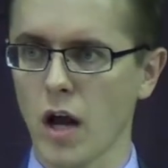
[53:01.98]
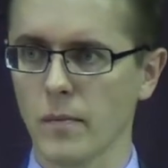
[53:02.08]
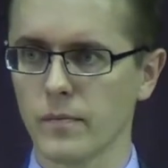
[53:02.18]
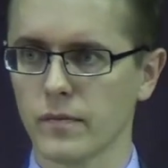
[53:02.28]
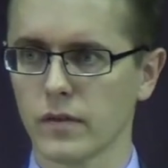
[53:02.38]
on.
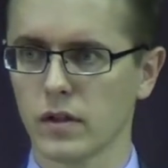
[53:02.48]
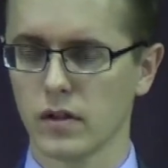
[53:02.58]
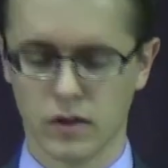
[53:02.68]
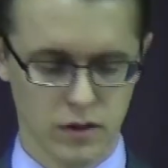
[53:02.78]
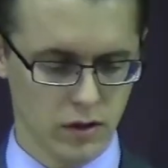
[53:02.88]

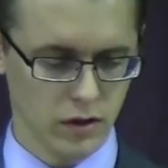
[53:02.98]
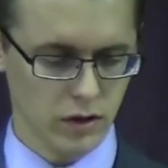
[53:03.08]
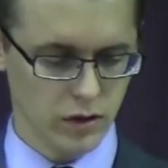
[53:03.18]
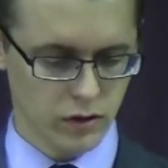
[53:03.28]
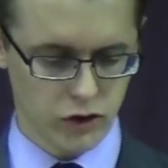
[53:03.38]

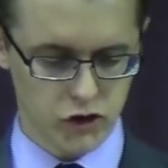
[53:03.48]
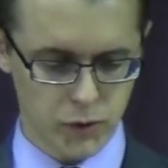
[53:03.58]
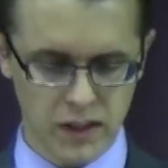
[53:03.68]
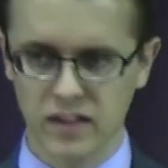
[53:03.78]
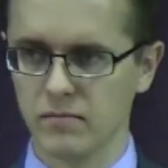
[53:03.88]
The
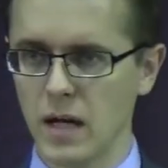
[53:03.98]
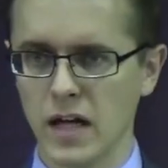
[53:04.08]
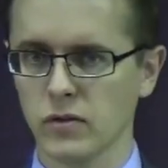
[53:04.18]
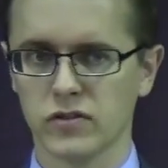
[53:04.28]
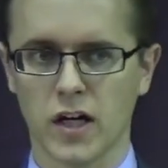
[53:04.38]
strength of
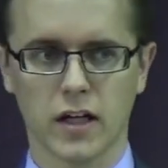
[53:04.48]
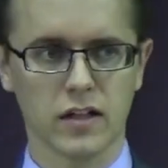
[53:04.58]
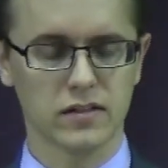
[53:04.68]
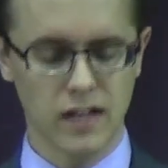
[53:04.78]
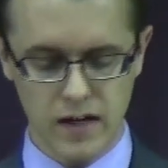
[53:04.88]
men is not
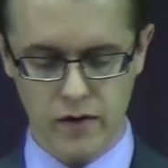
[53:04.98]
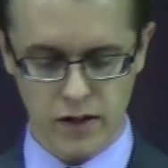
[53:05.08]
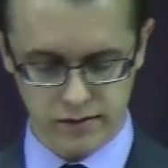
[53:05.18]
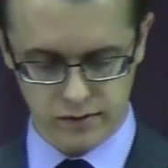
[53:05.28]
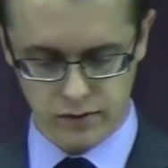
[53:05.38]
going to save
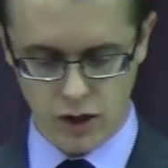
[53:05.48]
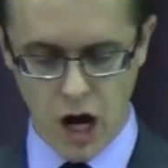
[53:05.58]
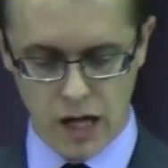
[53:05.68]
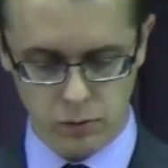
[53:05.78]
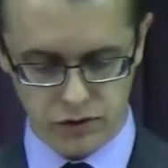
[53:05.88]
us.
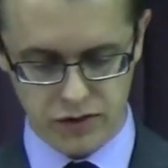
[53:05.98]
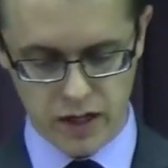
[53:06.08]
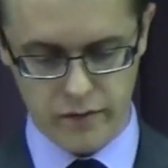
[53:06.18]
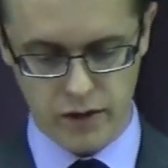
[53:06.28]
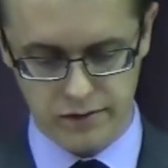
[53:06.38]
God will
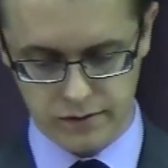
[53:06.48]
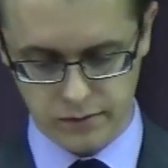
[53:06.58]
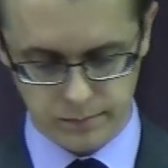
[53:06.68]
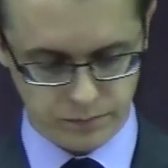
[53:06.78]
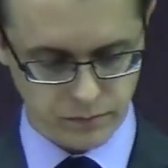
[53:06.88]
save us.